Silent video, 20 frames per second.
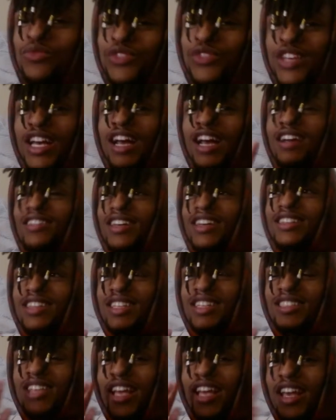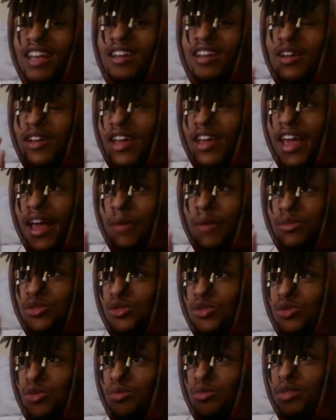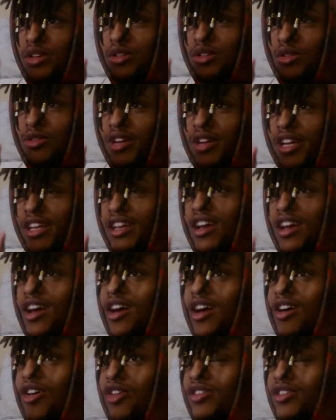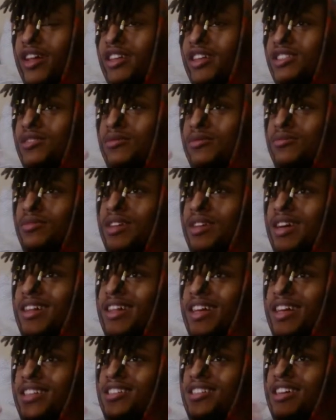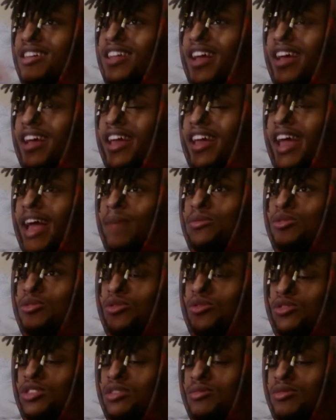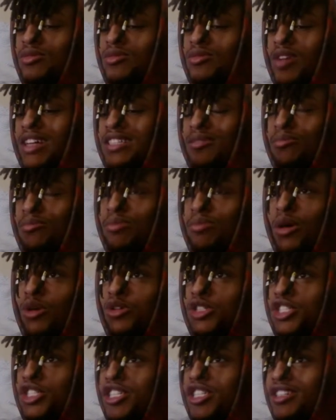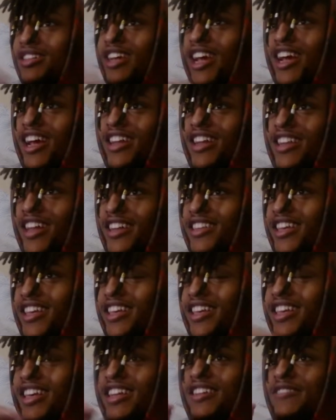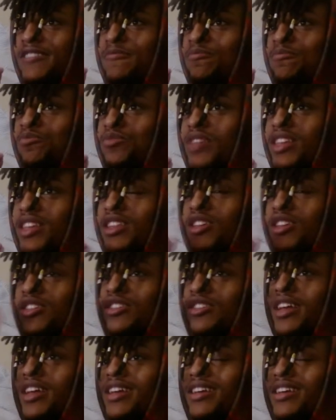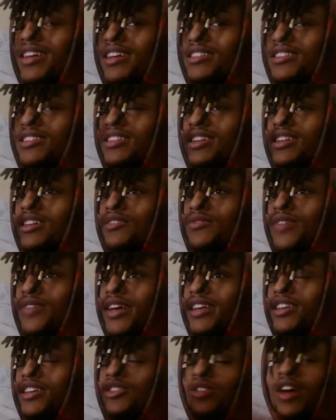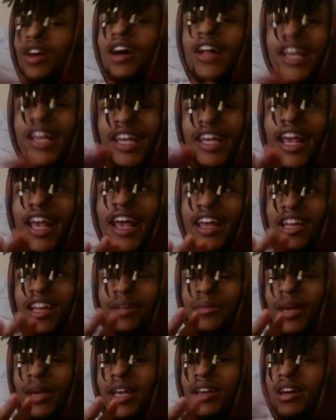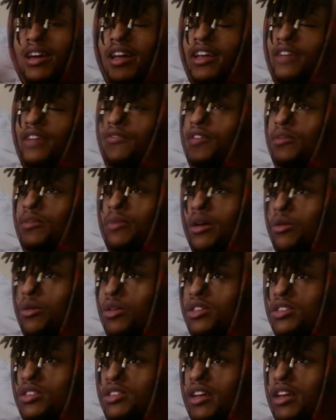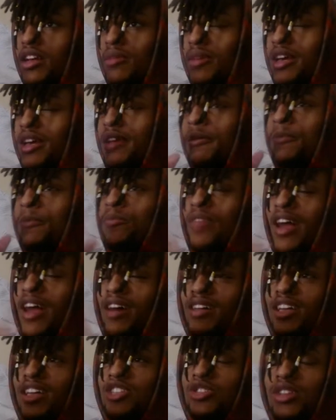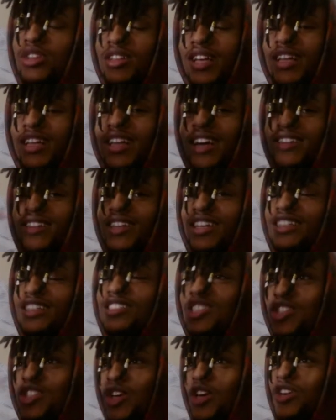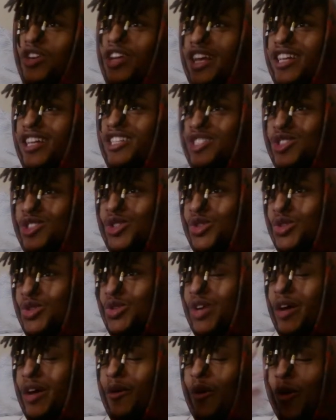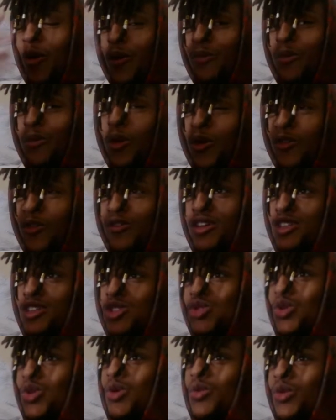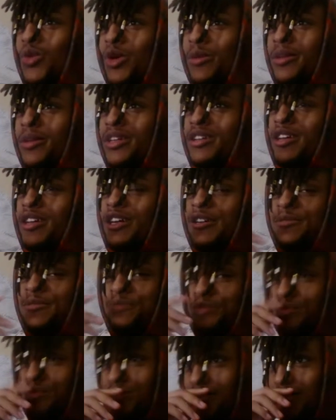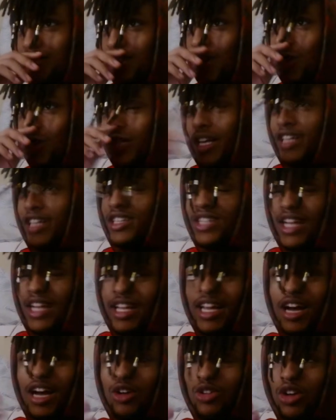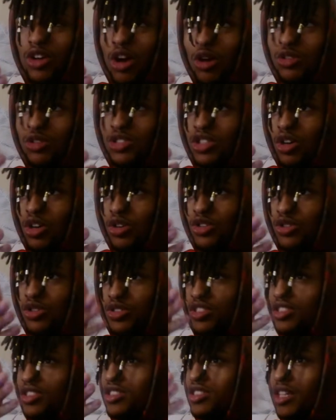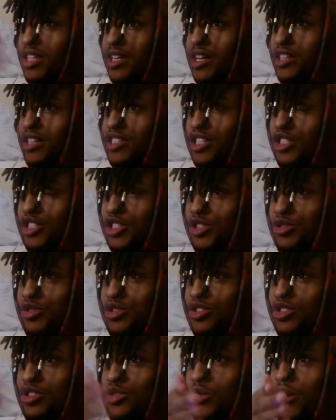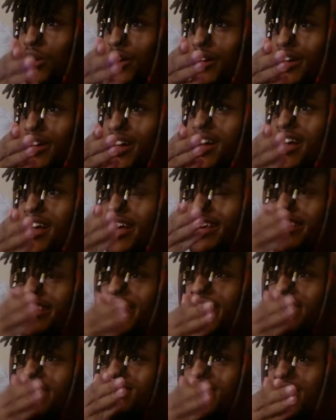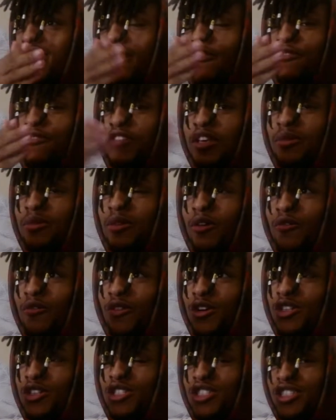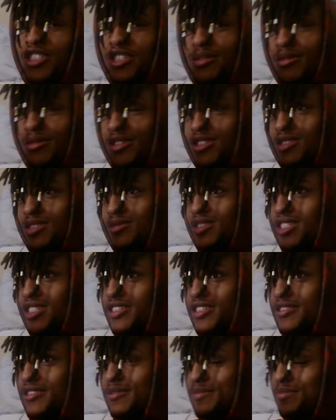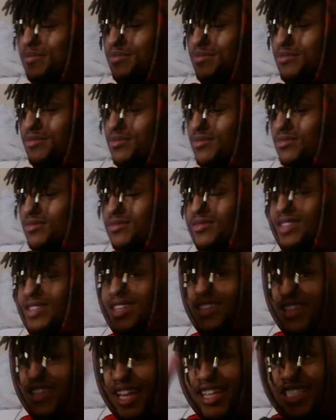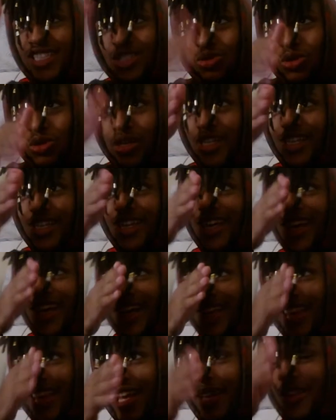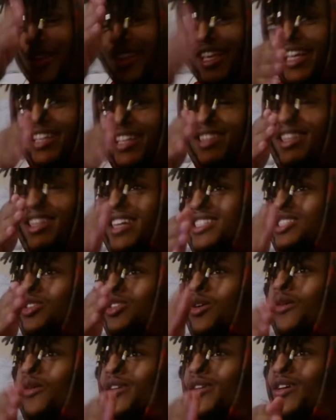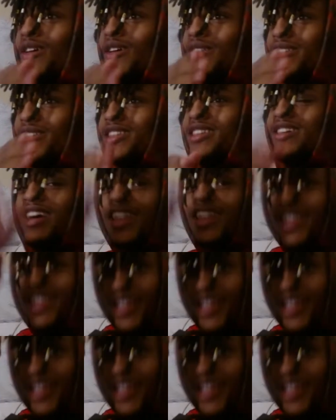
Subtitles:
They act like they taking a capsule pill, right? Or like some like a capsule or some potion. Like they getting like they're like, instead of like, you know how like an anime, like if anybody watches anime, how they how they turn into or morph into a woman, or like how Naruto uses the jutsu where he has like a female version of him or some shit. That's what they think that's going on with them.